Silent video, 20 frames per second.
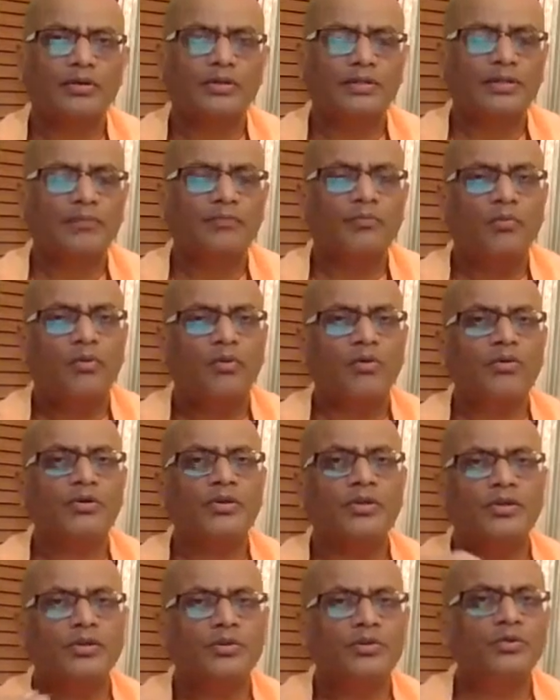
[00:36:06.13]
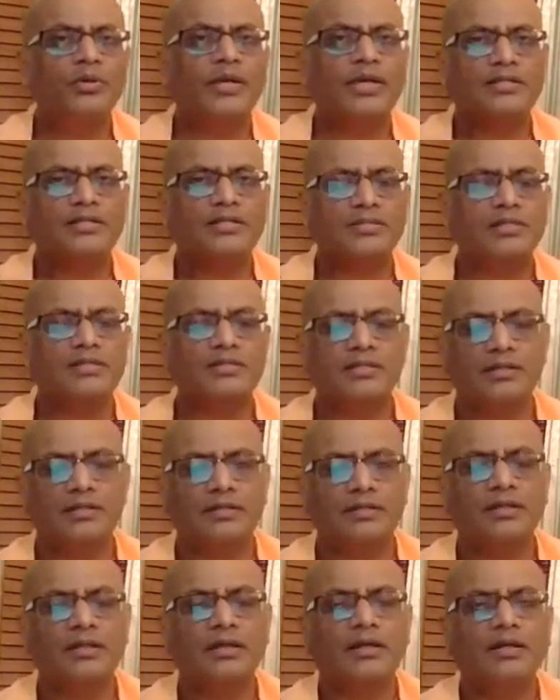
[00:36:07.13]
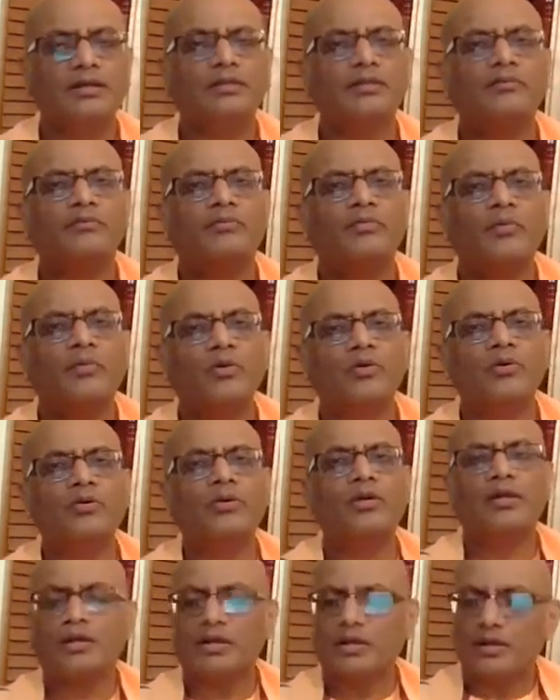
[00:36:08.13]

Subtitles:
The more you get seasoned, the more